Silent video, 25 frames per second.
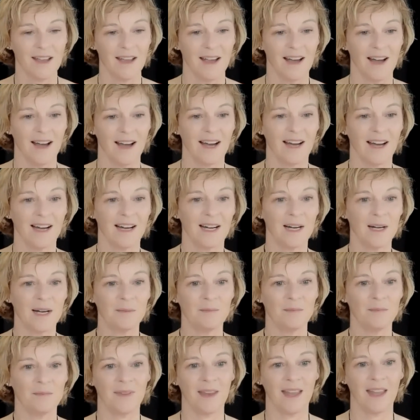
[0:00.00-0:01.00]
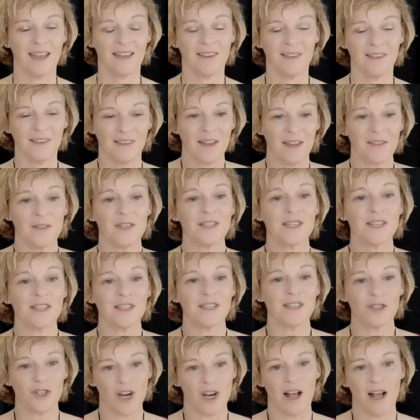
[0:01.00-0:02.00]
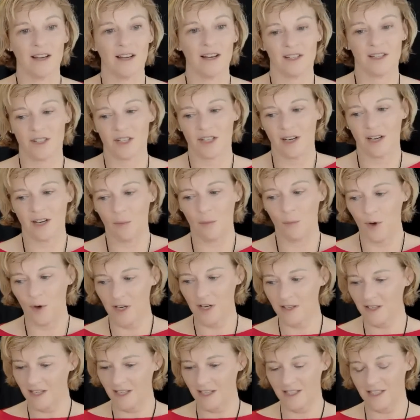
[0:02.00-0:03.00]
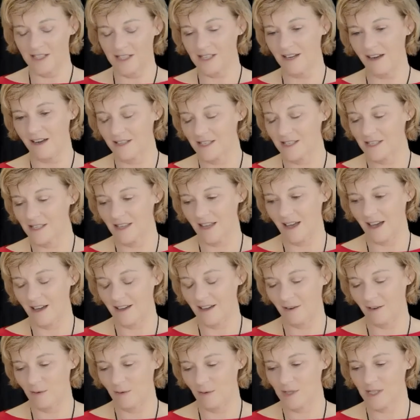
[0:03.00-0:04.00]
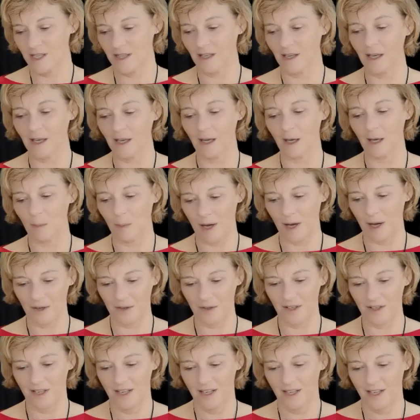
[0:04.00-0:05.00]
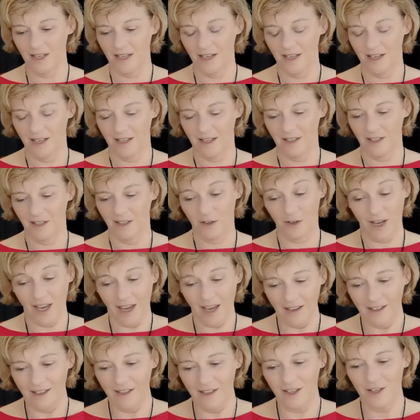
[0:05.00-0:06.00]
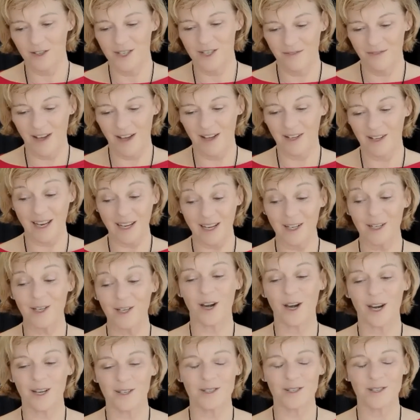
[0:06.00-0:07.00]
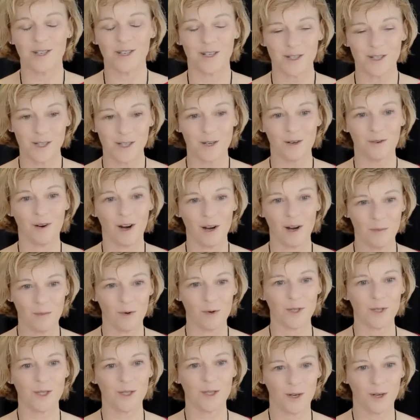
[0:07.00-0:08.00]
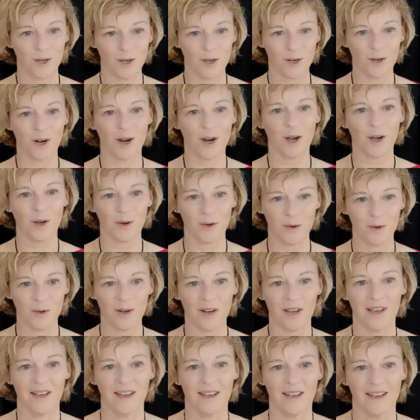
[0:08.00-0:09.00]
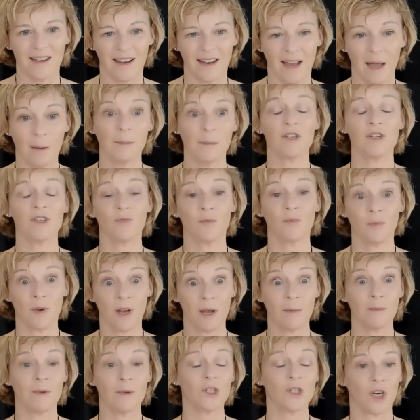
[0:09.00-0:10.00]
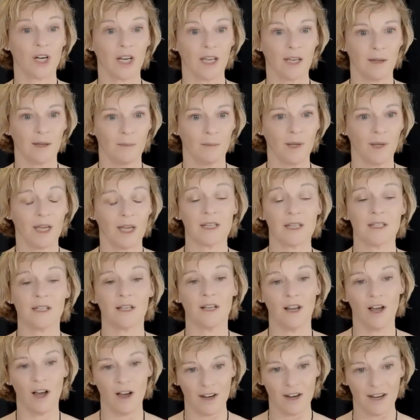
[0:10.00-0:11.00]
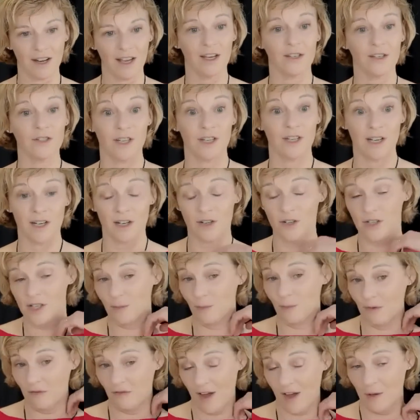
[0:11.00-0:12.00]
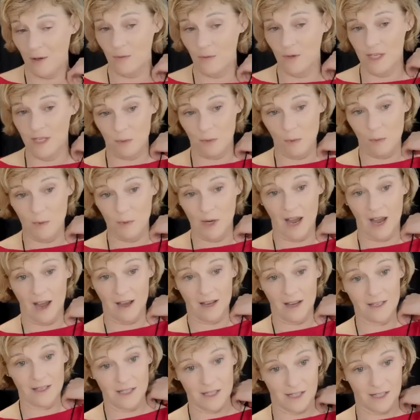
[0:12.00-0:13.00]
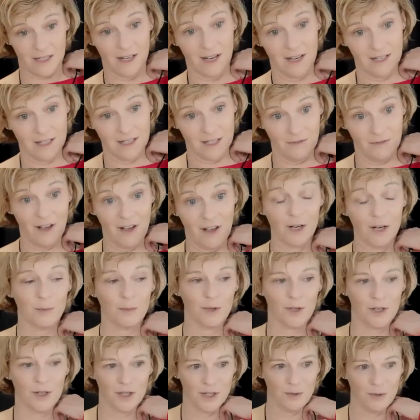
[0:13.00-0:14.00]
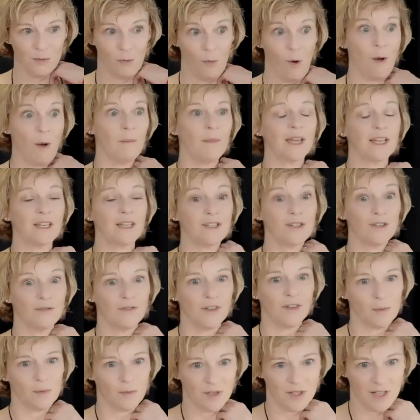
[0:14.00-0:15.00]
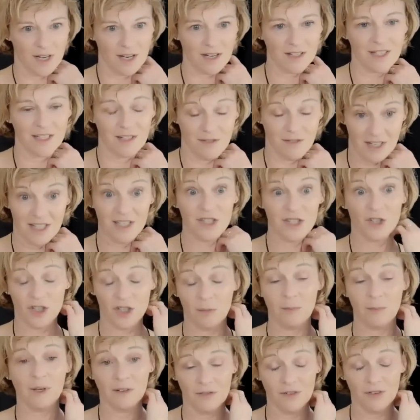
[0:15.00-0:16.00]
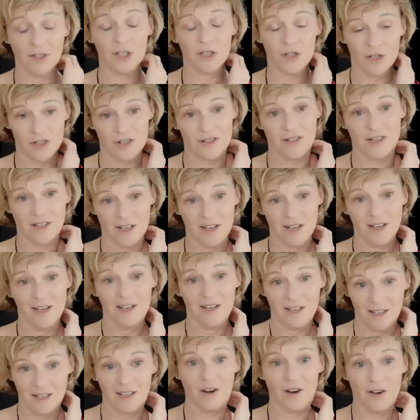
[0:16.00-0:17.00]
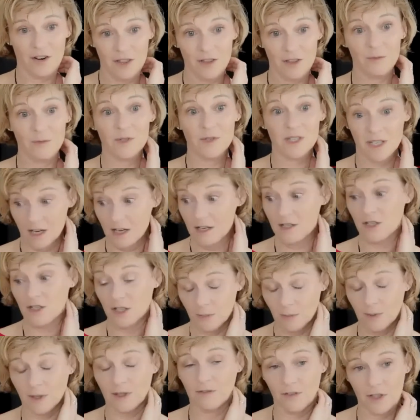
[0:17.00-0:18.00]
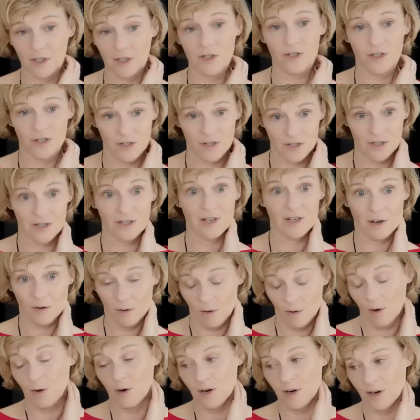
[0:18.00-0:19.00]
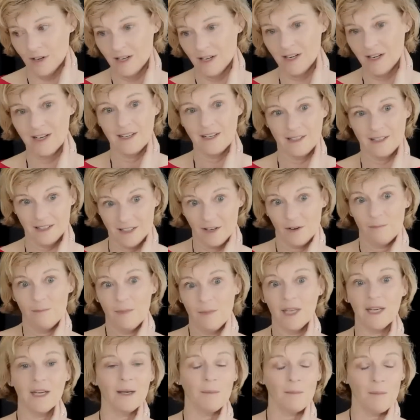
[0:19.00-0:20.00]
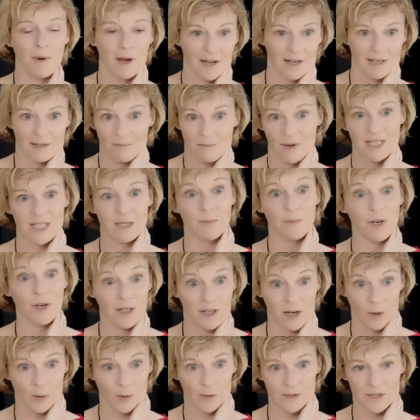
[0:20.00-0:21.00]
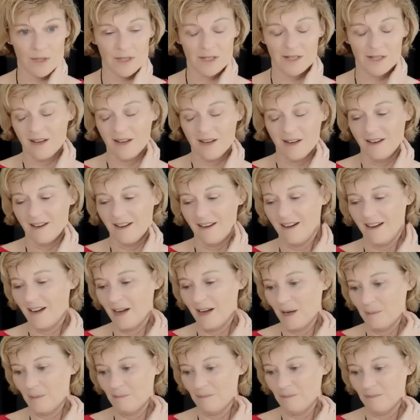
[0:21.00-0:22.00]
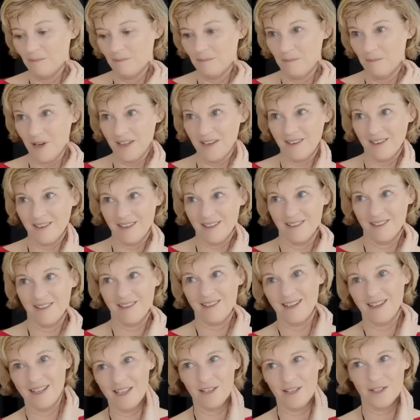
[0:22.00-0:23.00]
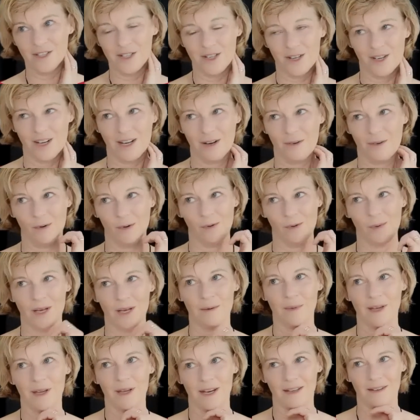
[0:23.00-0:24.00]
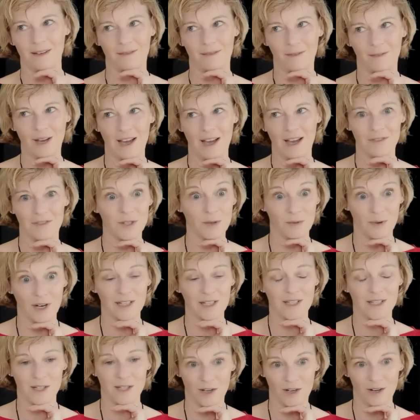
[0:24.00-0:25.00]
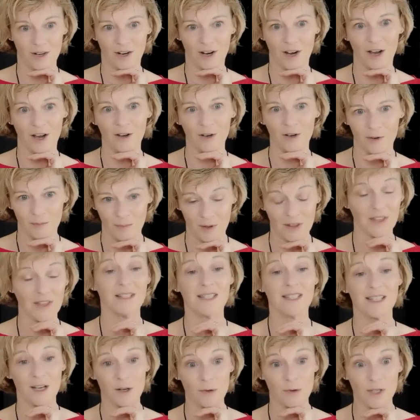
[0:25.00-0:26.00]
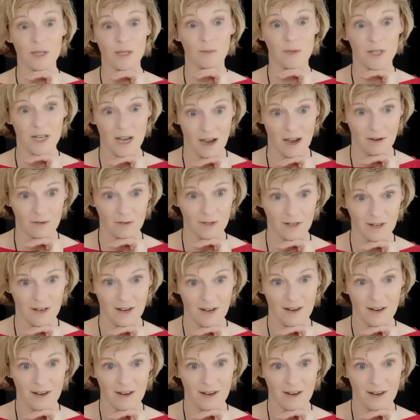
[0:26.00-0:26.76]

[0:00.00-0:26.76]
And this is a challenge. And one of the insights that I was thinking about, getting your engineers to write more secure code can be tricky, because a lot of engineers, and we found this when we asked developers, what makes you feel productive? It's shipping features. A lot of them say shipping features, or meeting my sprint goals. But the leaders are like, well, wait a minute, we have to write secure code, but that slows them down.